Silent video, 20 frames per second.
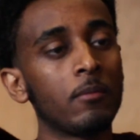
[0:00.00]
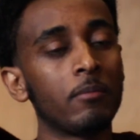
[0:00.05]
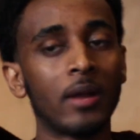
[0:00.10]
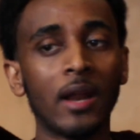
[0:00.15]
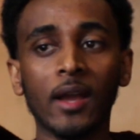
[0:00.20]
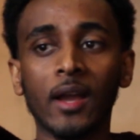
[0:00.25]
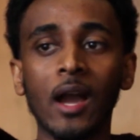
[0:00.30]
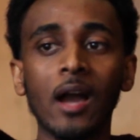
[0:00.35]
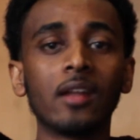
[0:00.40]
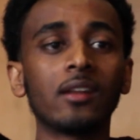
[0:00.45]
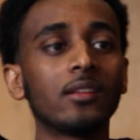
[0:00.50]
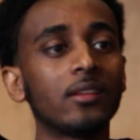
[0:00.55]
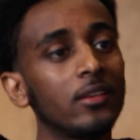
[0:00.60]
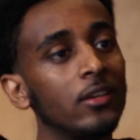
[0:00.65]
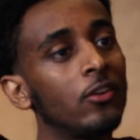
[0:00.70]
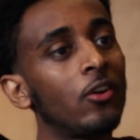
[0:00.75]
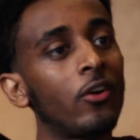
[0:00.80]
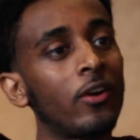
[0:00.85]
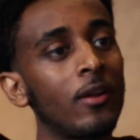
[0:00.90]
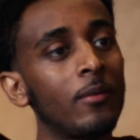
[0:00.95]
But I kind
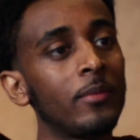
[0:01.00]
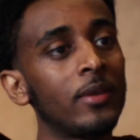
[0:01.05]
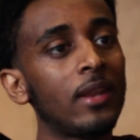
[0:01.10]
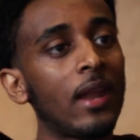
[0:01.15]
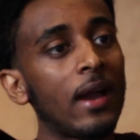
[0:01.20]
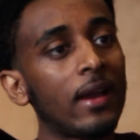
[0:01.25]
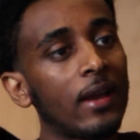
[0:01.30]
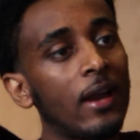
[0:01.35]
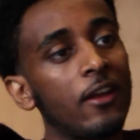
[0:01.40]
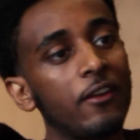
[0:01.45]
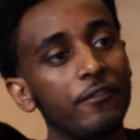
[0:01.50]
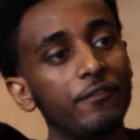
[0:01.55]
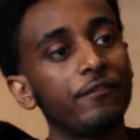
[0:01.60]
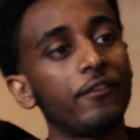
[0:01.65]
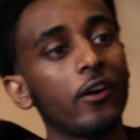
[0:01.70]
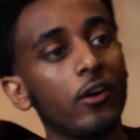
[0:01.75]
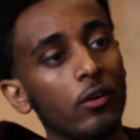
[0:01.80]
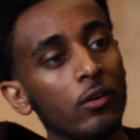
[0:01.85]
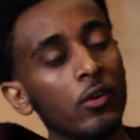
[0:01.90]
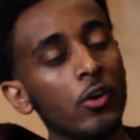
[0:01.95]
of, you know what I mean, I kind of
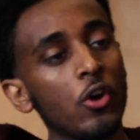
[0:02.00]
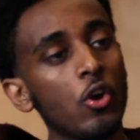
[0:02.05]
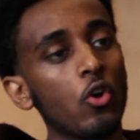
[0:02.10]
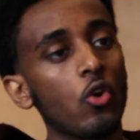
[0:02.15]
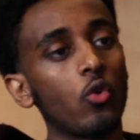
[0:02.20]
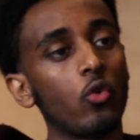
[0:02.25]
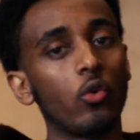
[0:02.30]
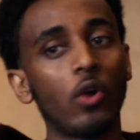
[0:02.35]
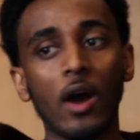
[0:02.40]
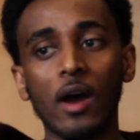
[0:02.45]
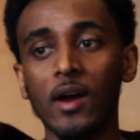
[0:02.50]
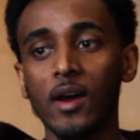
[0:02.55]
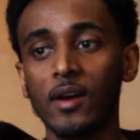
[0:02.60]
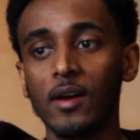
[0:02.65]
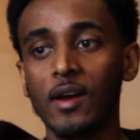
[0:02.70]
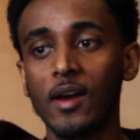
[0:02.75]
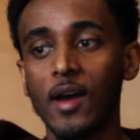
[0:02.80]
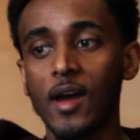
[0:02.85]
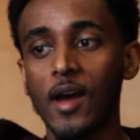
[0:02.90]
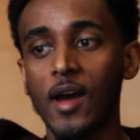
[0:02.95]
felt,
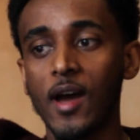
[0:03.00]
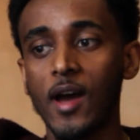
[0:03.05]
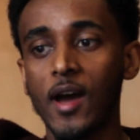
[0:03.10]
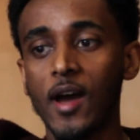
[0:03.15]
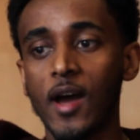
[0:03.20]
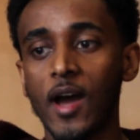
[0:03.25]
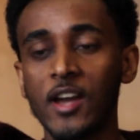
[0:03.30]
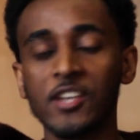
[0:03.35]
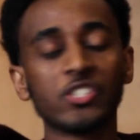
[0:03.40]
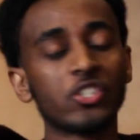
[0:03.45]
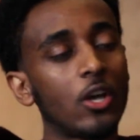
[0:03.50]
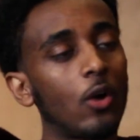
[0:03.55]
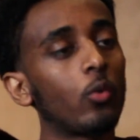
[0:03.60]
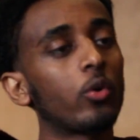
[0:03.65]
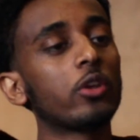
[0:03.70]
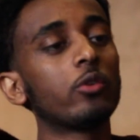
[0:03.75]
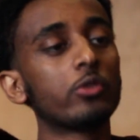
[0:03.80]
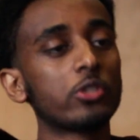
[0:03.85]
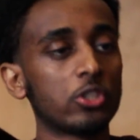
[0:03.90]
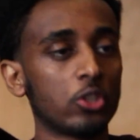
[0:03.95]
I saw
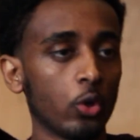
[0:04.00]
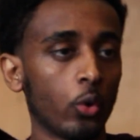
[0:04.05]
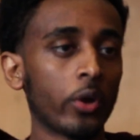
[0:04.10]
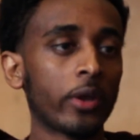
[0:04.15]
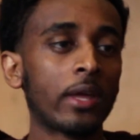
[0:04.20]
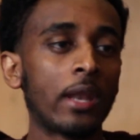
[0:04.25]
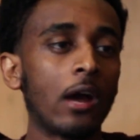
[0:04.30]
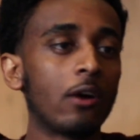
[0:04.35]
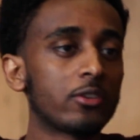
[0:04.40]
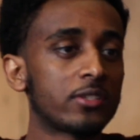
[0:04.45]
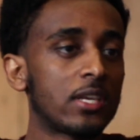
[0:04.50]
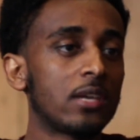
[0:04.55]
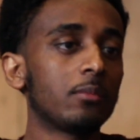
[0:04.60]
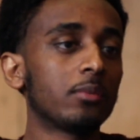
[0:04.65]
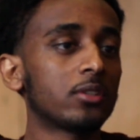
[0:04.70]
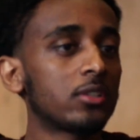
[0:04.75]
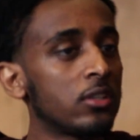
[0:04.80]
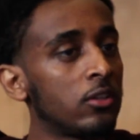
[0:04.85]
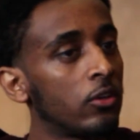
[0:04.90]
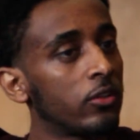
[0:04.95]
what he was doing, and I was
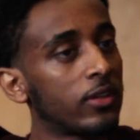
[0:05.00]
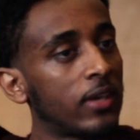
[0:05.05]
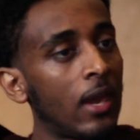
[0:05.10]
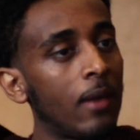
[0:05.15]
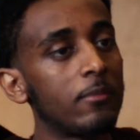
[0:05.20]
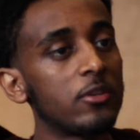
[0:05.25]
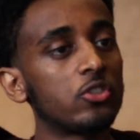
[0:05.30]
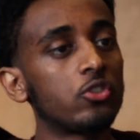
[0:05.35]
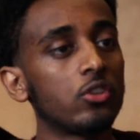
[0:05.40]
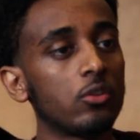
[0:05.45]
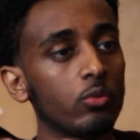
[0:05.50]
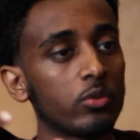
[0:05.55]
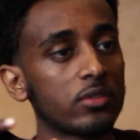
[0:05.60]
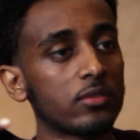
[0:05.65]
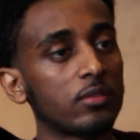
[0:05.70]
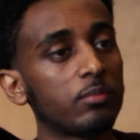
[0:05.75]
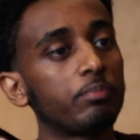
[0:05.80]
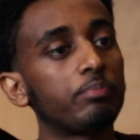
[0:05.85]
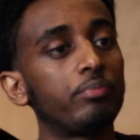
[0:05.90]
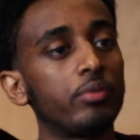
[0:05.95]
able to, you know, the chemistry
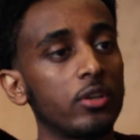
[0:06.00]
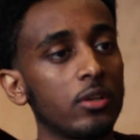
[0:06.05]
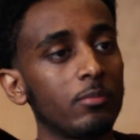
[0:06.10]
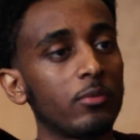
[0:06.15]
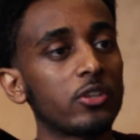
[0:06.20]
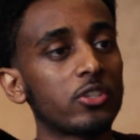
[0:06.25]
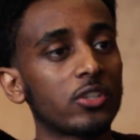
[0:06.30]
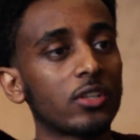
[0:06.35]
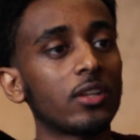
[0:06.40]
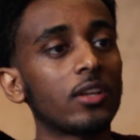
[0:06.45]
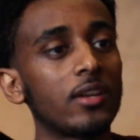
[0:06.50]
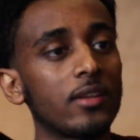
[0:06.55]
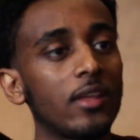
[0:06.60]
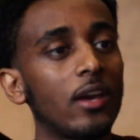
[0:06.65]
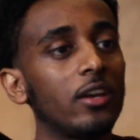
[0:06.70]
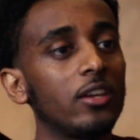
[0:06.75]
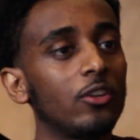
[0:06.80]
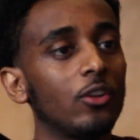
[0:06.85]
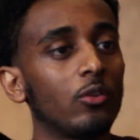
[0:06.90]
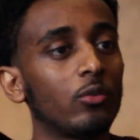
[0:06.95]
was pretty much clear
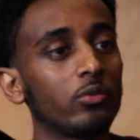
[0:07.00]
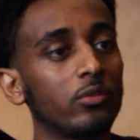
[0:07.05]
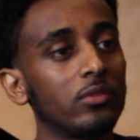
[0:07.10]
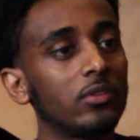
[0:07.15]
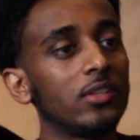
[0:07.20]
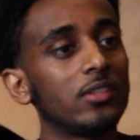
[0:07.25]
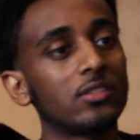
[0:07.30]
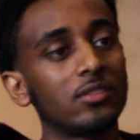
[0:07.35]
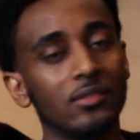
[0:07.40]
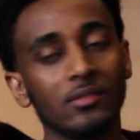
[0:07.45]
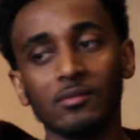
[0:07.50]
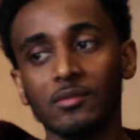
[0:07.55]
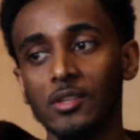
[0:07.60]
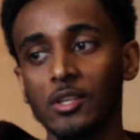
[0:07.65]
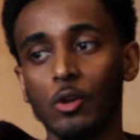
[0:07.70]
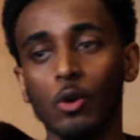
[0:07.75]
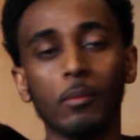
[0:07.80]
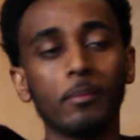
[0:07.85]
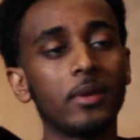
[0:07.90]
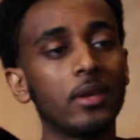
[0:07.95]
that, you know,
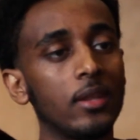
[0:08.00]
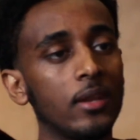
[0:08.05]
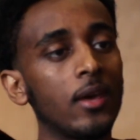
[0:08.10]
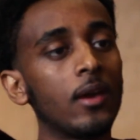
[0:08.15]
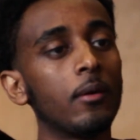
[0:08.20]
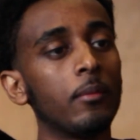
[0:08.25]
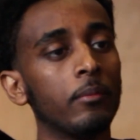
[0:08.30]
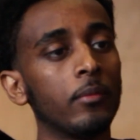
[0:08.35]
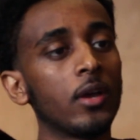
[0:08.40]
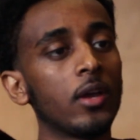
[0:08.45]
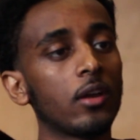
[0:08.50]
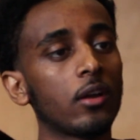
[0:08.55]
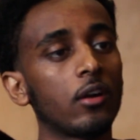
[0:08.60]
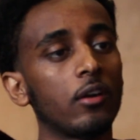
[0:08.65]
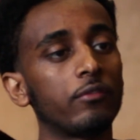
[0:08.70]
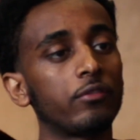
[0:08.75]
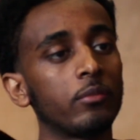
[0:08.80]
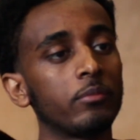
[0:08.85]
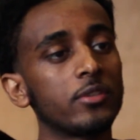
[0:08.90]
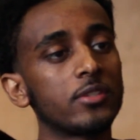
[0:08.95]
me and him
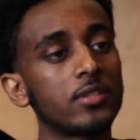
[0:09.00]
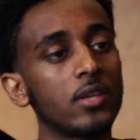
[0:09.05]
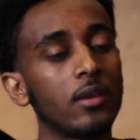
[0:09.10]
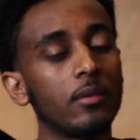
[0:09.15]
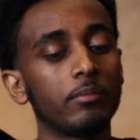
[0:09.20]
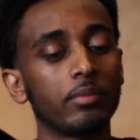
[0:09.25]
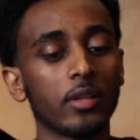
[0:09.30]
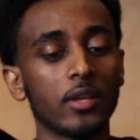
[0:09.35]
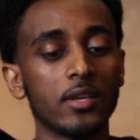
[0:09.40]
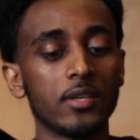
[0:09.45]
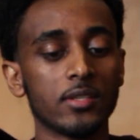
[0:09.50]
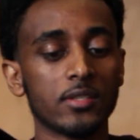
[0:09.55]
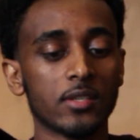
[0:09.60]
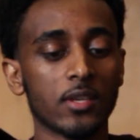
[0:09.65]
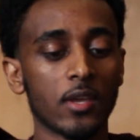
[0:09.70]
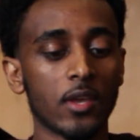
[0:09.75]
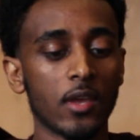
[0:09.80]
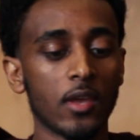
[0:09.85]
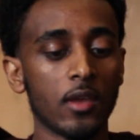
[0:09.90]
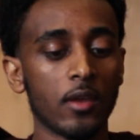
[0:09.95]
come from the same
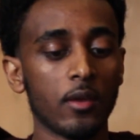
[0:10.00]
place.